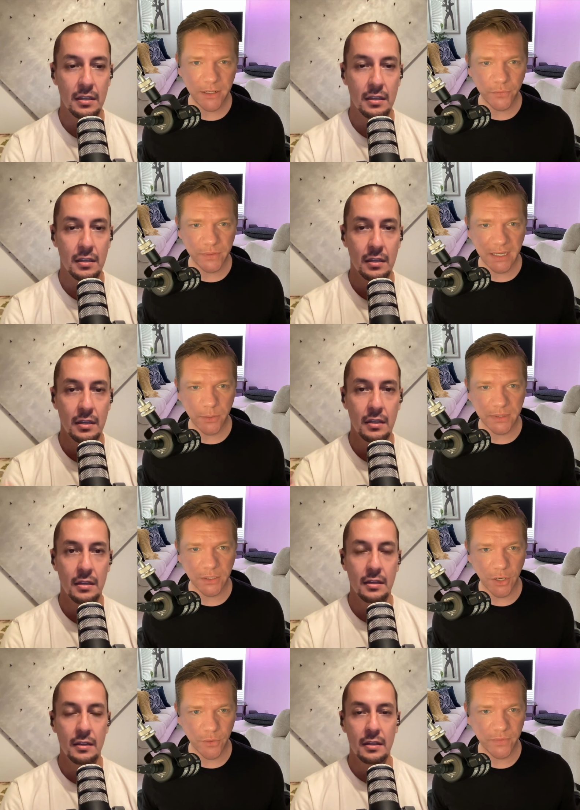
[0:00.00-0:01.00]
Speaker 1: over there with the
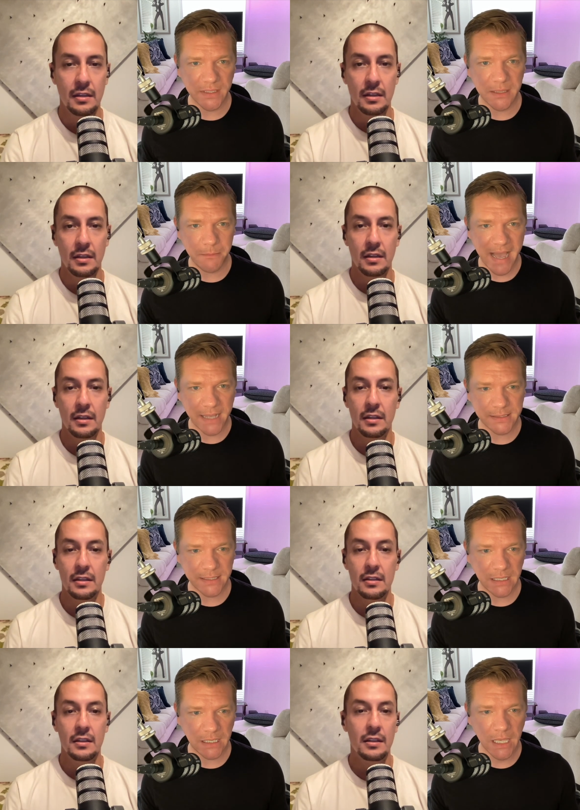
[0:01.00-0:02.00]
COVID, the
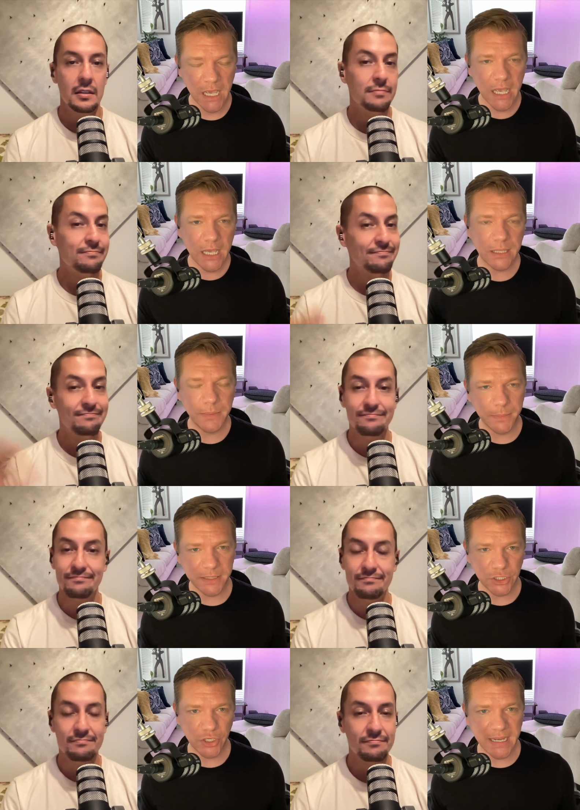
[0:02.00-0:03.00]
masking, the
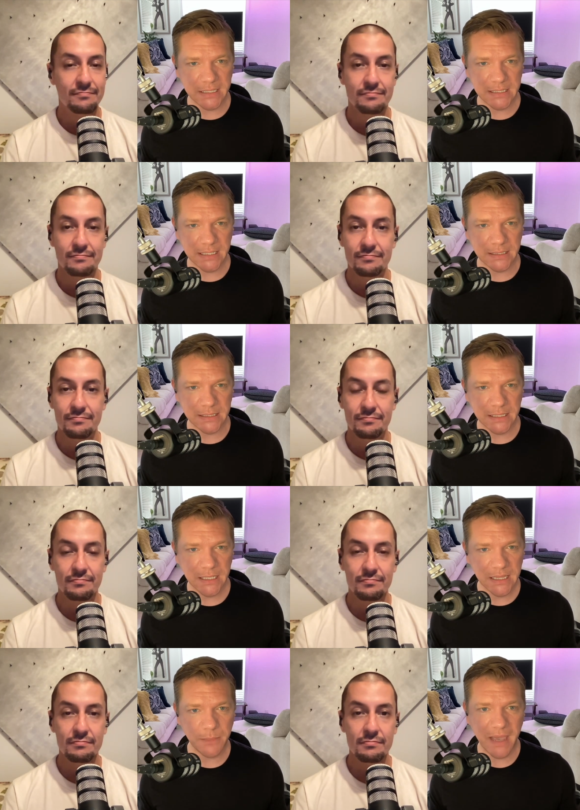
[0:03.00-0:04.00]
public transit,
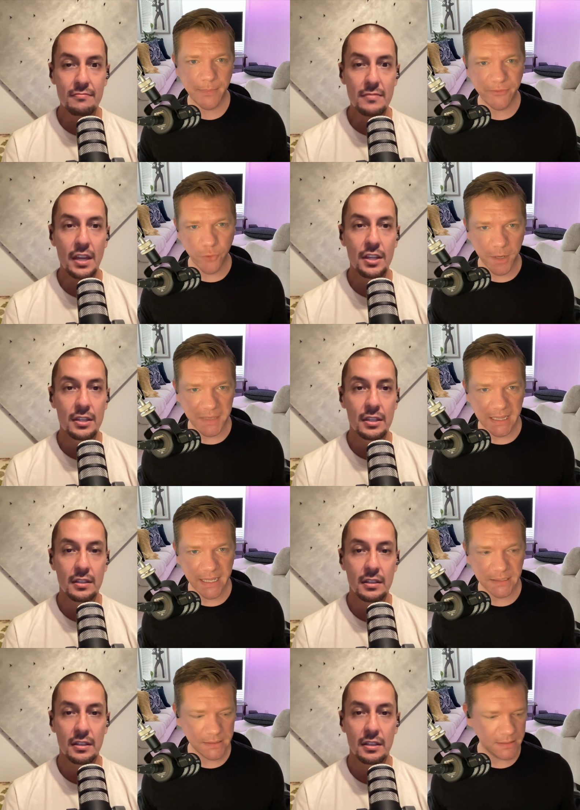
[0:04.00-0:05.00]
the baby
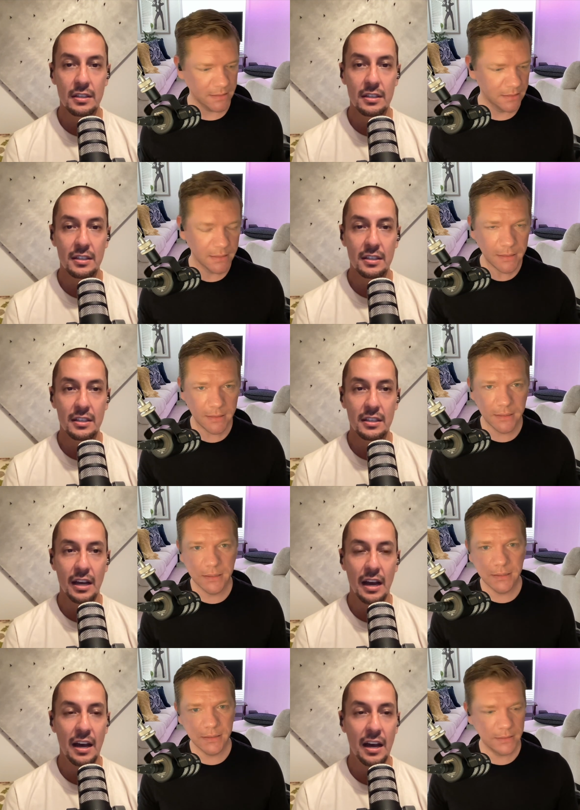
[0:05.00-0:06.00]
formulas?
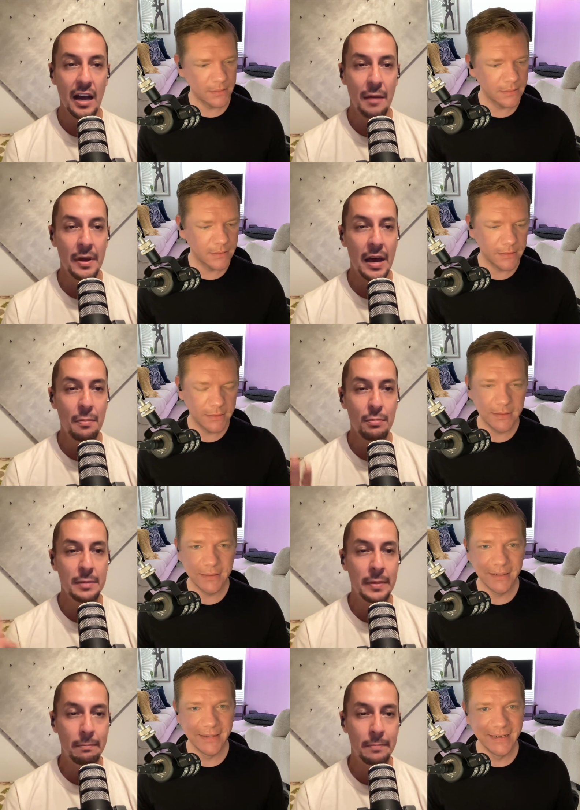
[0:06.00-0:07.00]
Speaker 2: Uh, I'm not up with
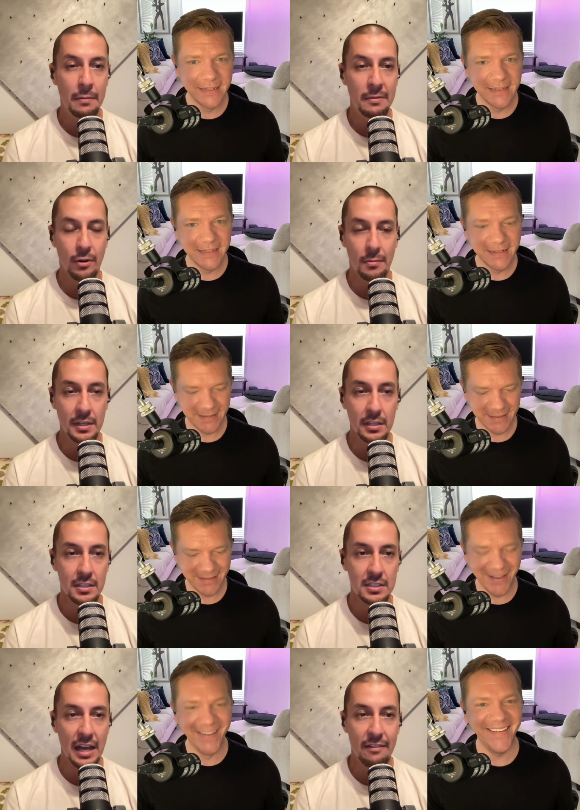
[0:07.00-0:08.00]
the baby formula
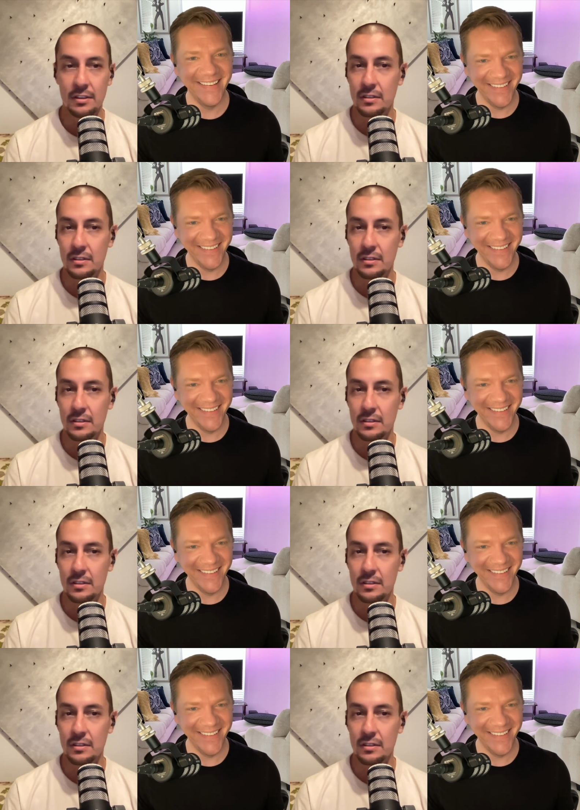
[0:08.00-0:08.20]
because I haven't